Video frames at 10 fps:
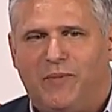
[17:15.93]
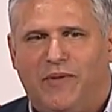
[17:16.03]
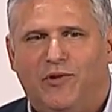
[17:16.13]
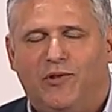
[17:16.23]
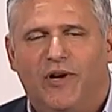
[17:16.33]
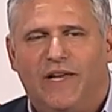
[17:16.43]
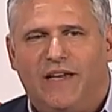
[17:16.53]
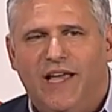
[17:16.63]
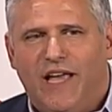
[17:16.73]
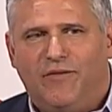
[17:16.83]
I mean, if you look
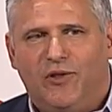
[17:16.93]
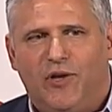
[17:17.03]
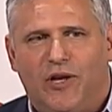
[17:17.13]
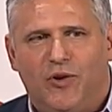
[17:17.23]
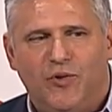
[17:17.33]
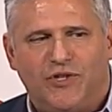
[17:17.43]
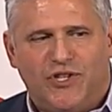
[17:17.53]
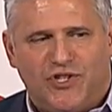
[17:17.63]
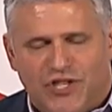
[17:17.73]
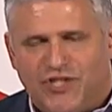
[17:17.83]
at who has
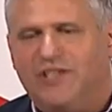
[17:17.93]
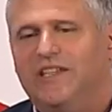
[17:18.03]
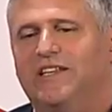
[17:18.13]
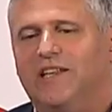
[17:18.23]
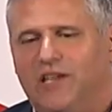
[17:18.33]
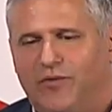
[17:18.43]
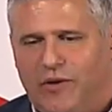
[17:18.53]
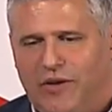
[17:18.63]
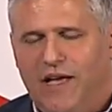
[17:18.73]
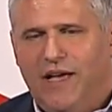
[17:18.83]
consistently
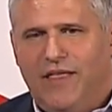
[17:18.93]
delivered